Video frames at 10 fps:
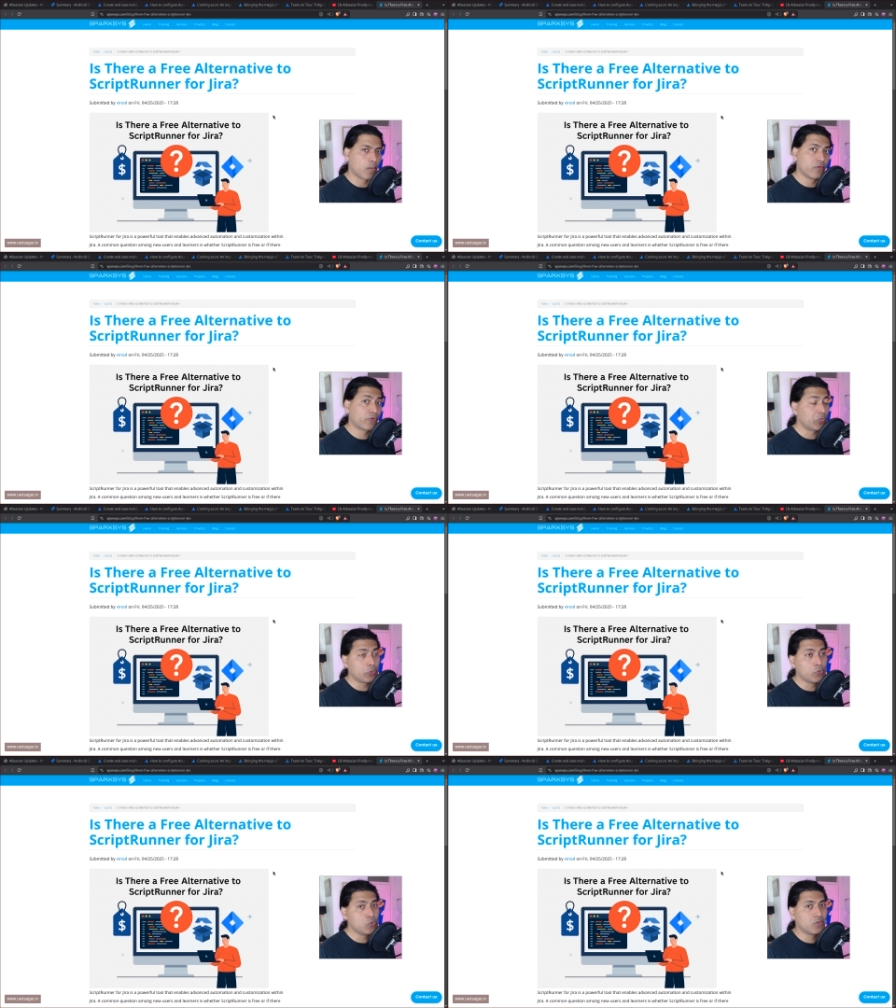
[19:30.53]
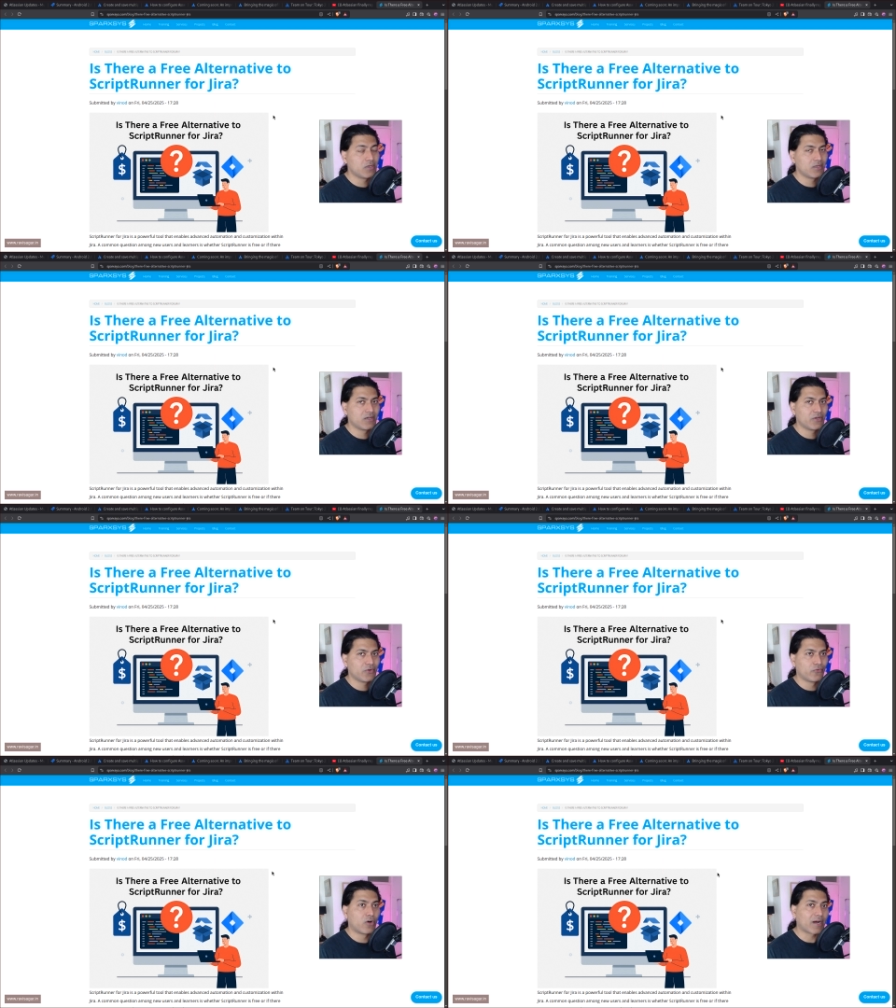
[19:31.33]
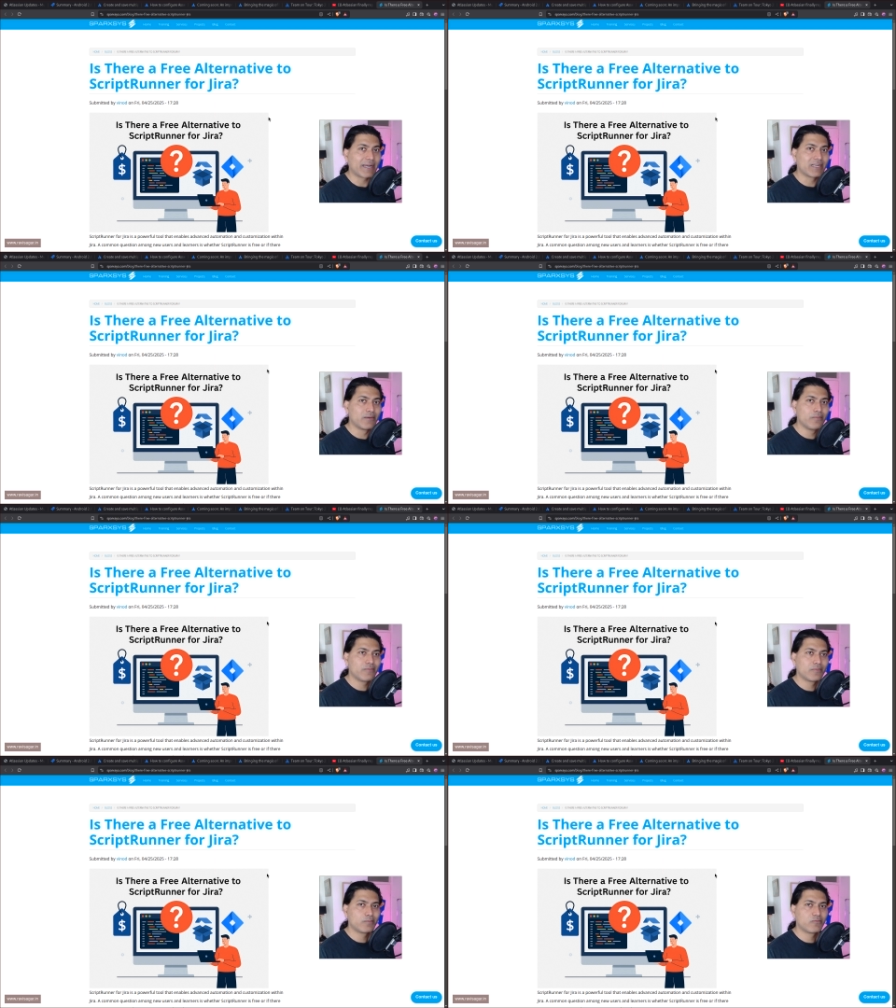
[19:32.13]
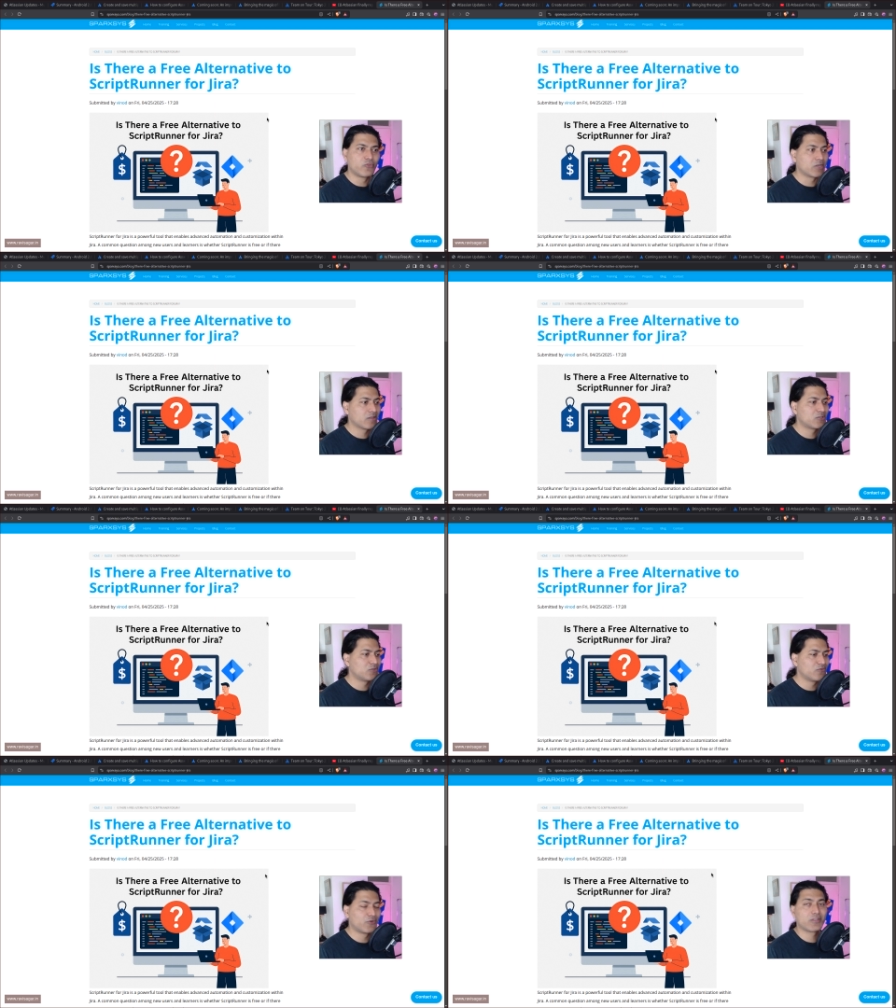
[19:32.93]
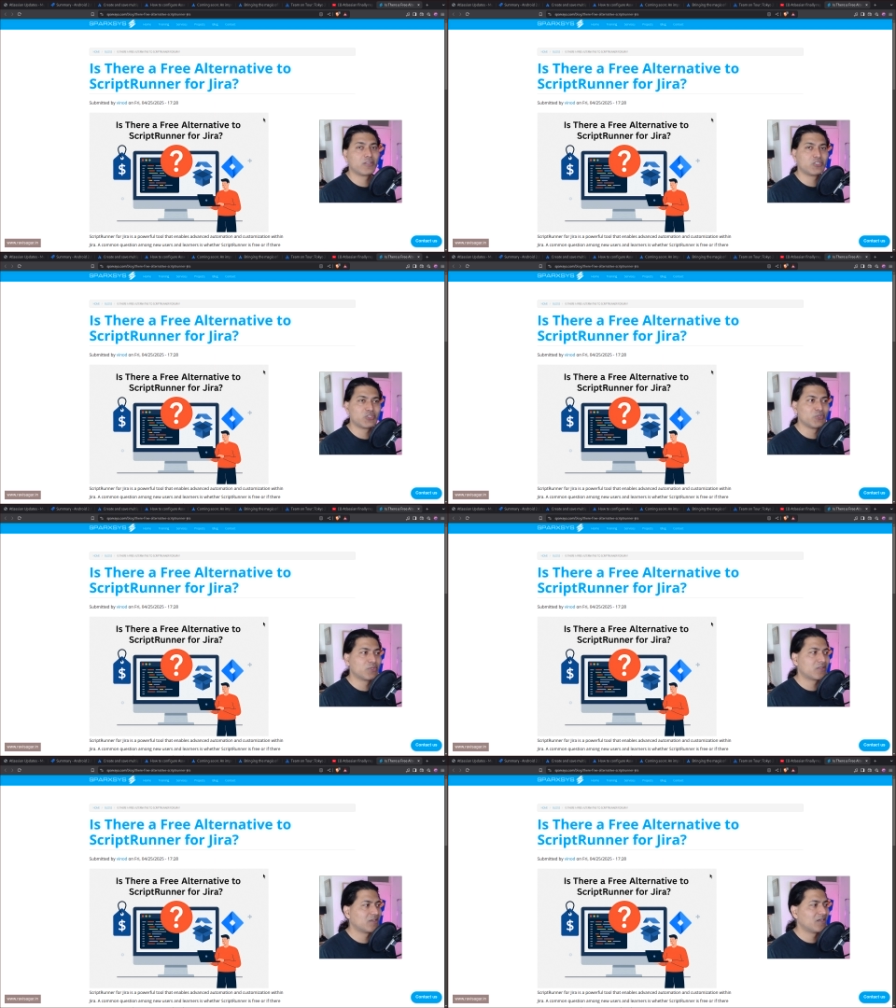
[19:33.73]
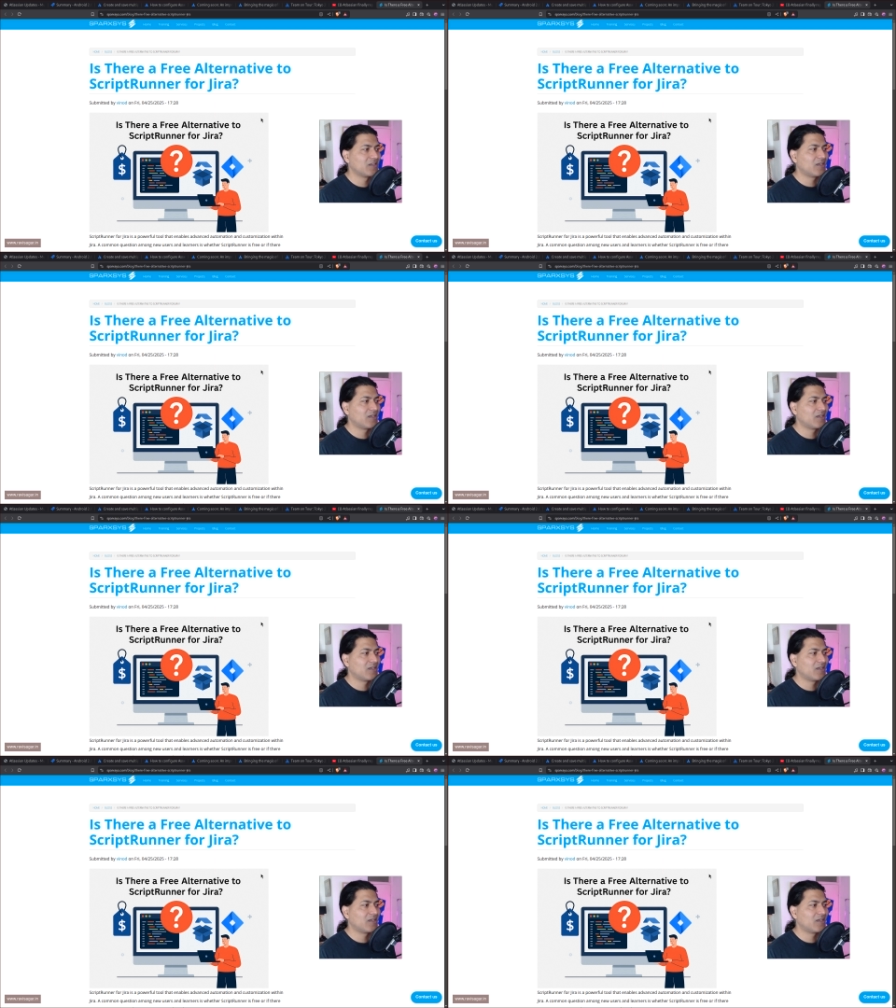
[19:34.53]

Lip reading: it a problem for you? Work item versus issues.